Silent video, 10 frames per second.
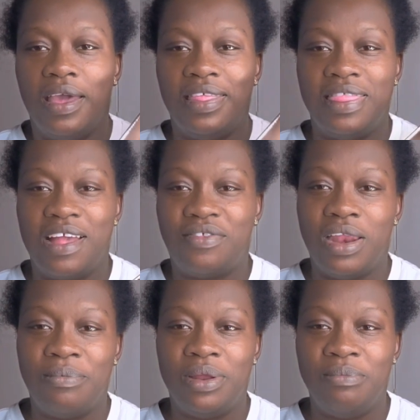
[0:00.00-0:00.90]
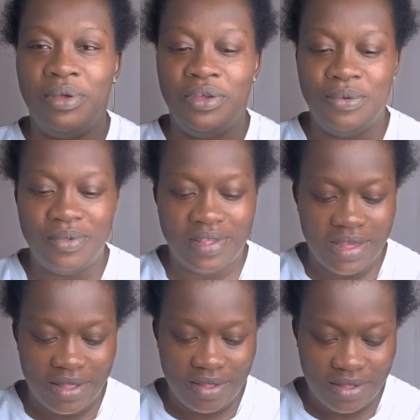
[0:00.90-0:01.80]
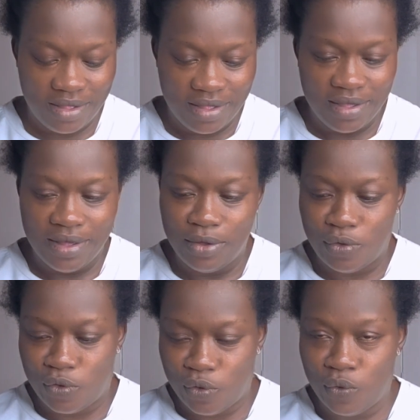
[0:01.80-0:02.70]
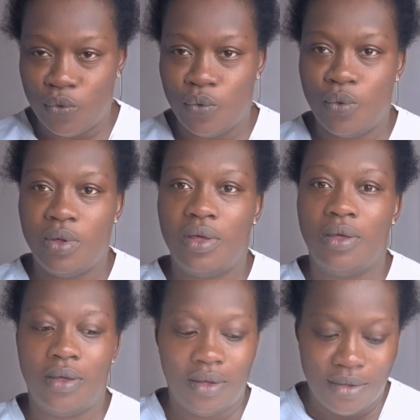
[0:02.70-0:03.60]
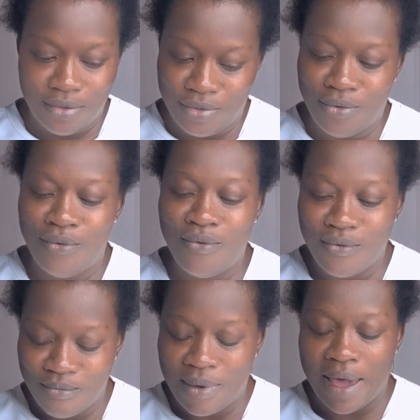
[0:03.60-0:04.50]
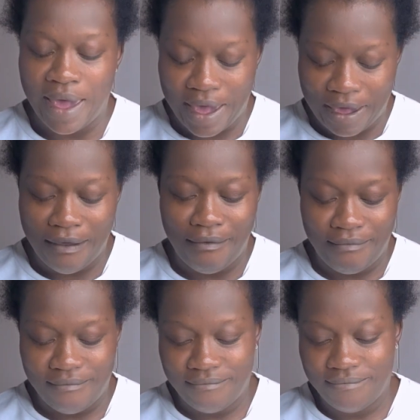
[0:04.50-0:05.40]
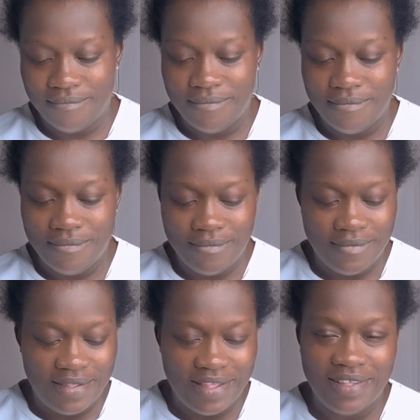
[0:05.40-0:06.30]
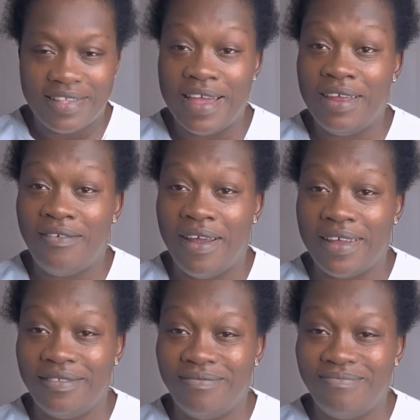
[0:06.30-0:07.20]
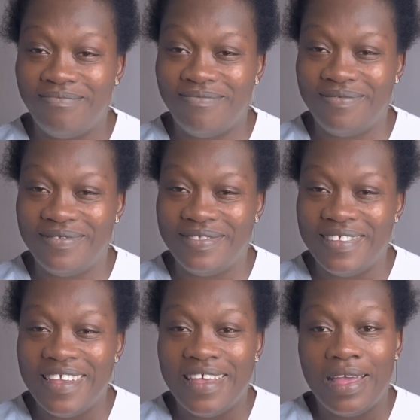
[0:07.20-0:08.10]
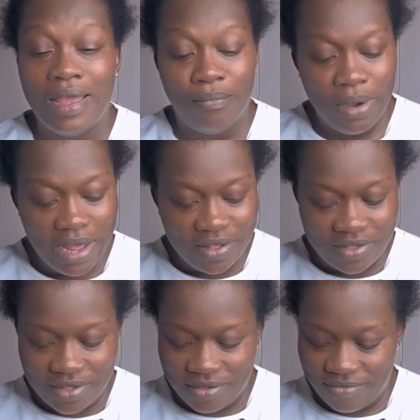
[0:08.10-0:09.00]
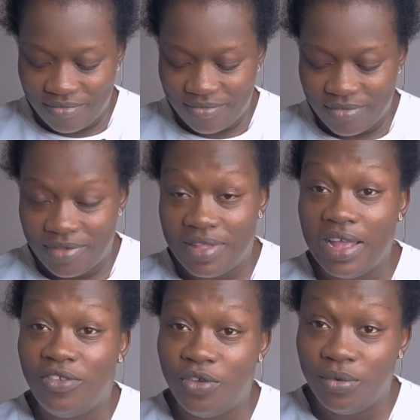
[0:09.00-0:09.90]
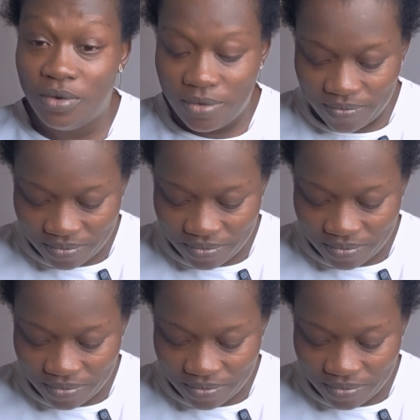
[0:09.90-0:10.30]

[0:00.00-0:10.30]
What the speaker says: And that's what I'm going to be using to do my hair. Let's get it cracking. Please stay tuned.